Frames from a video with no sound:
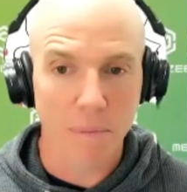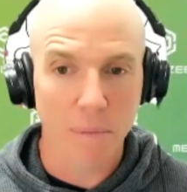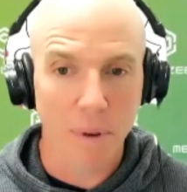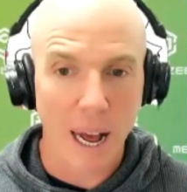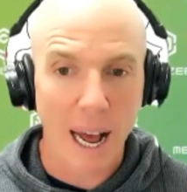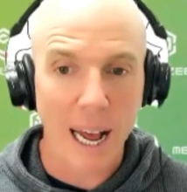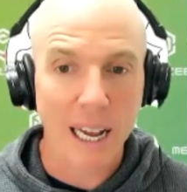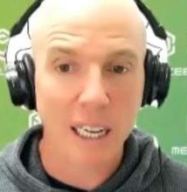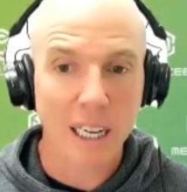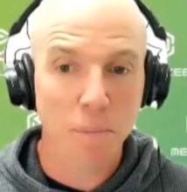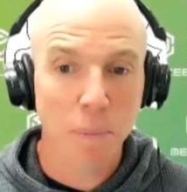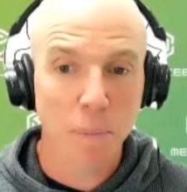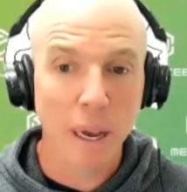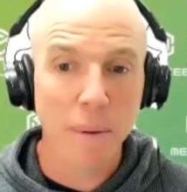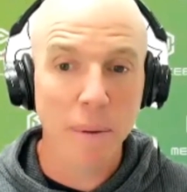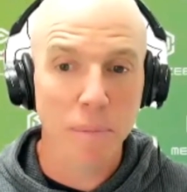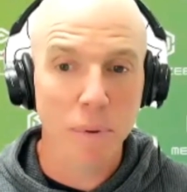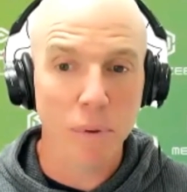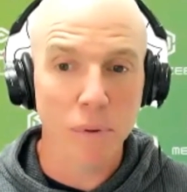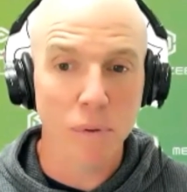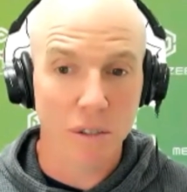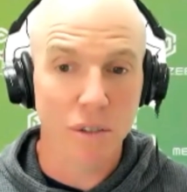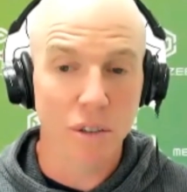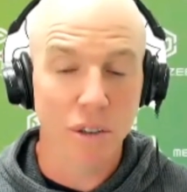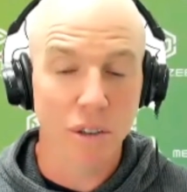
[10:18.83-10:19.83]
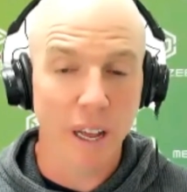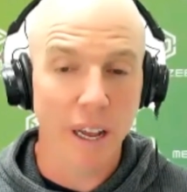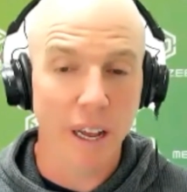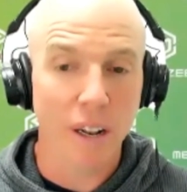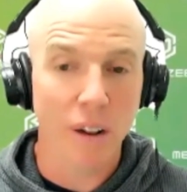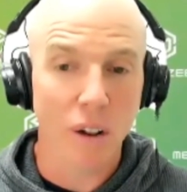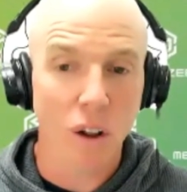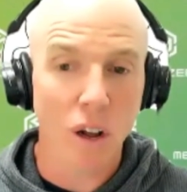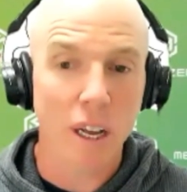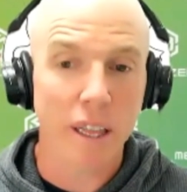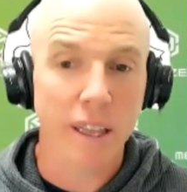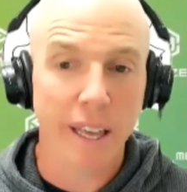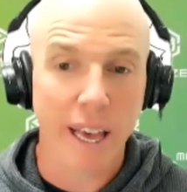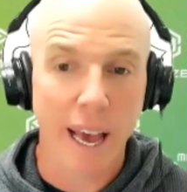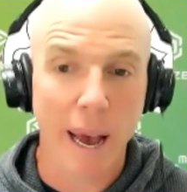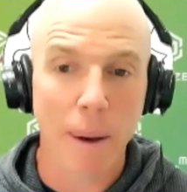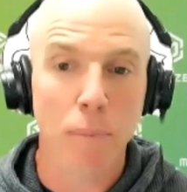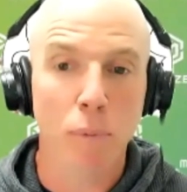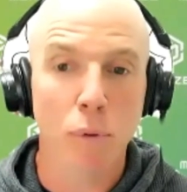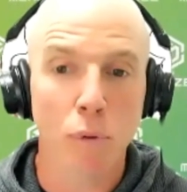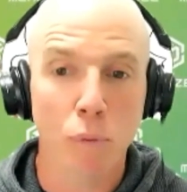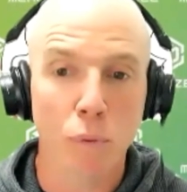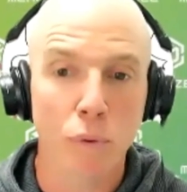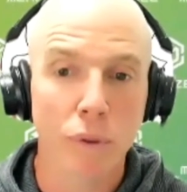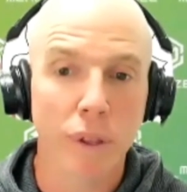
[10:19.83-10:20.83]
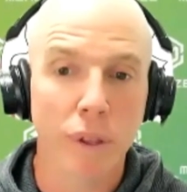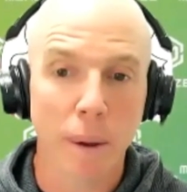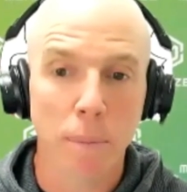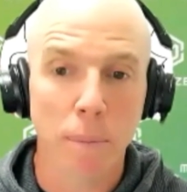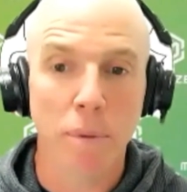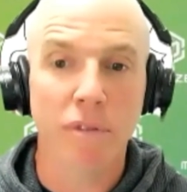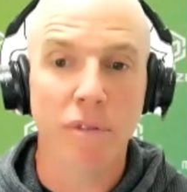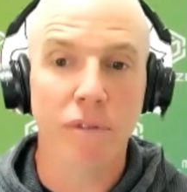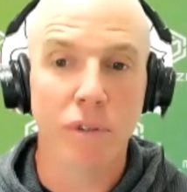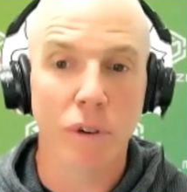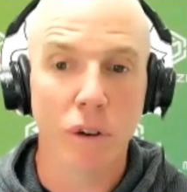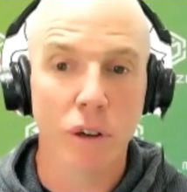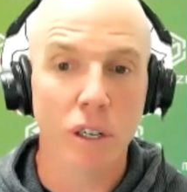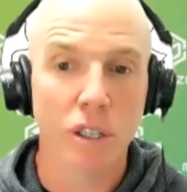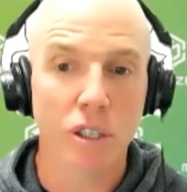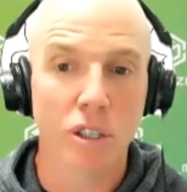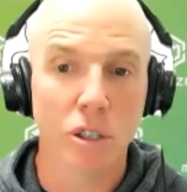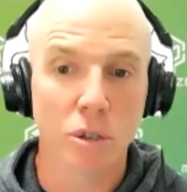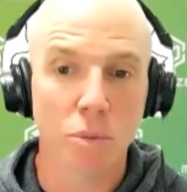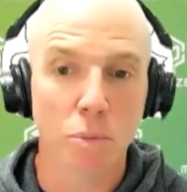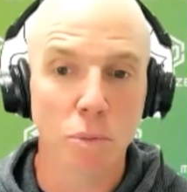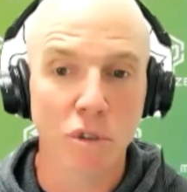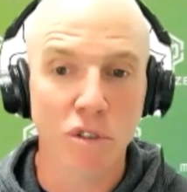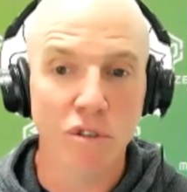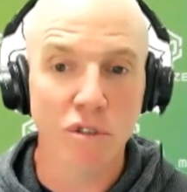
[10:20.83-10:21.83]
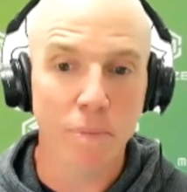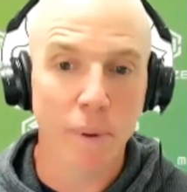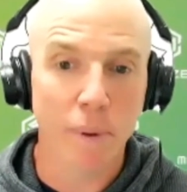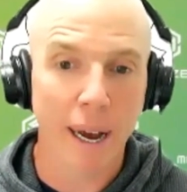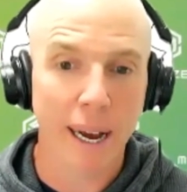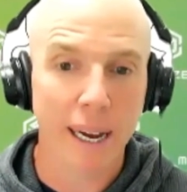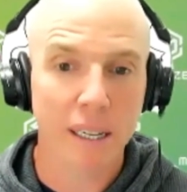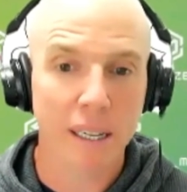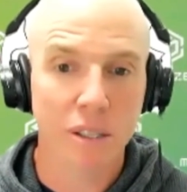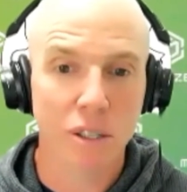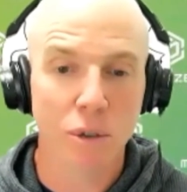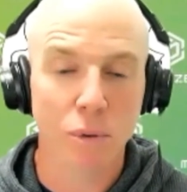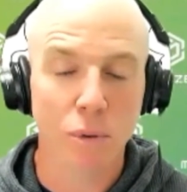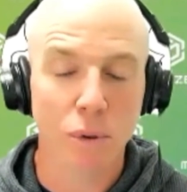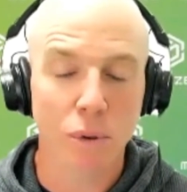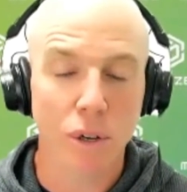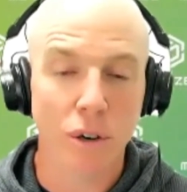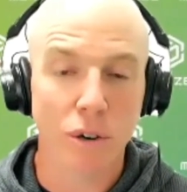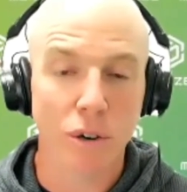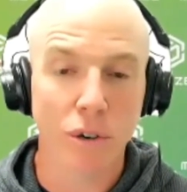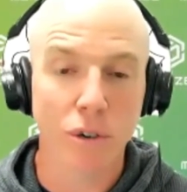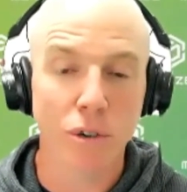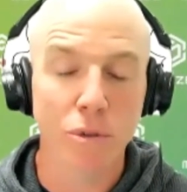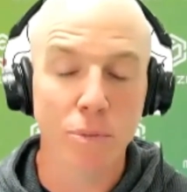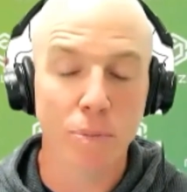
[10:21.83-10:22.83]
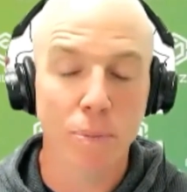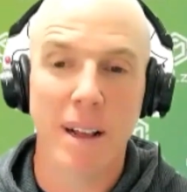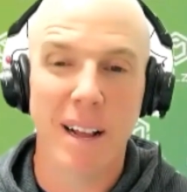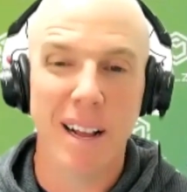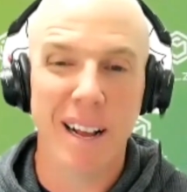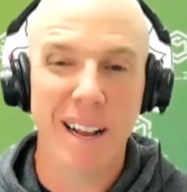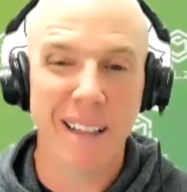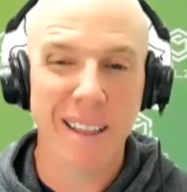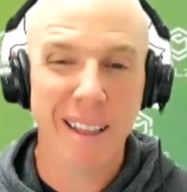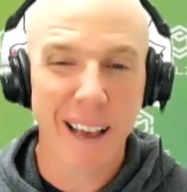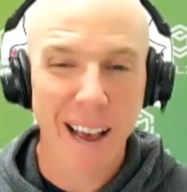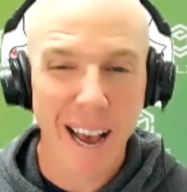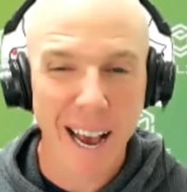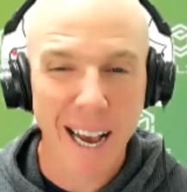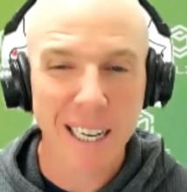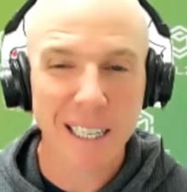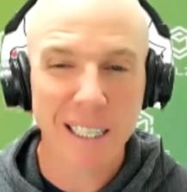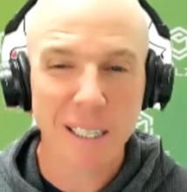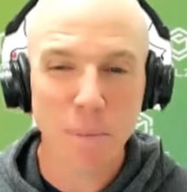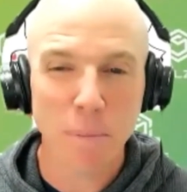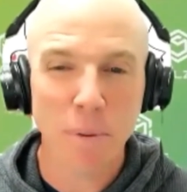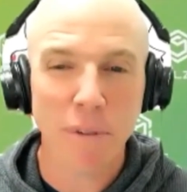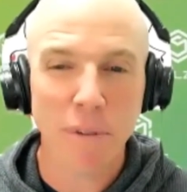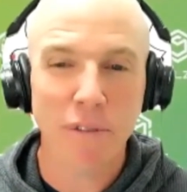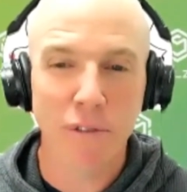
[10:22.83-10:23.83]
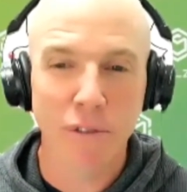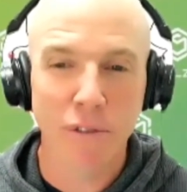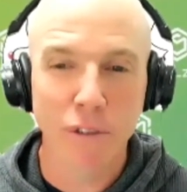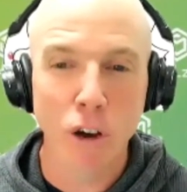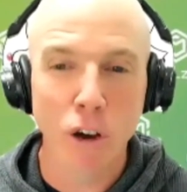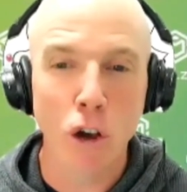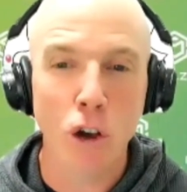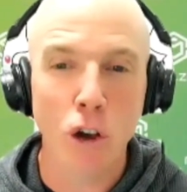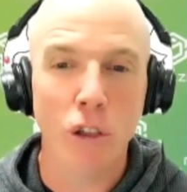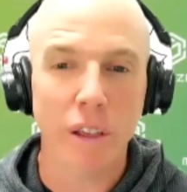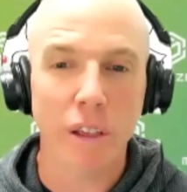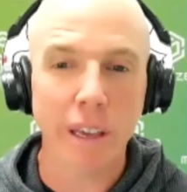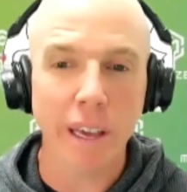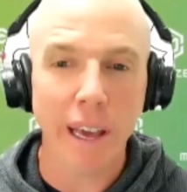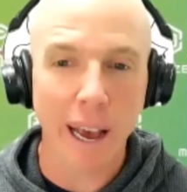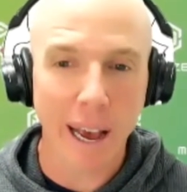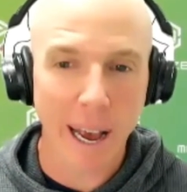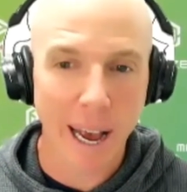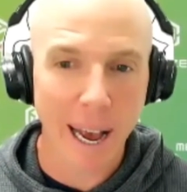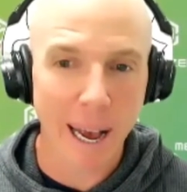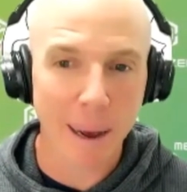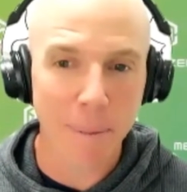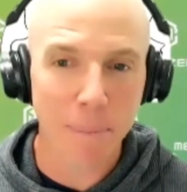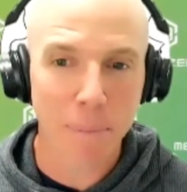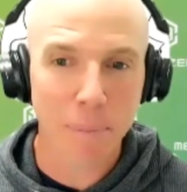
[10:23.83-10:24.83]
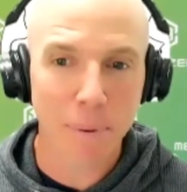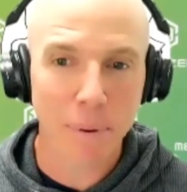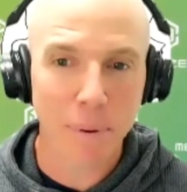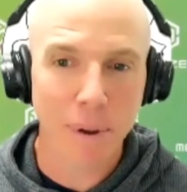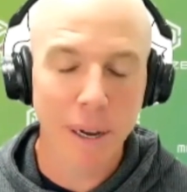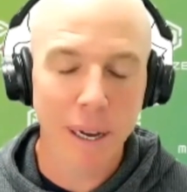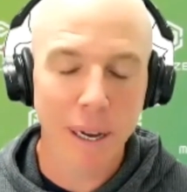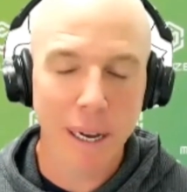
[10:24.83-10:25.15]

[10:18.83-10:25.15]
ask people, do they like the app or would they prefer to just move back to a group? And they actually prefer the app.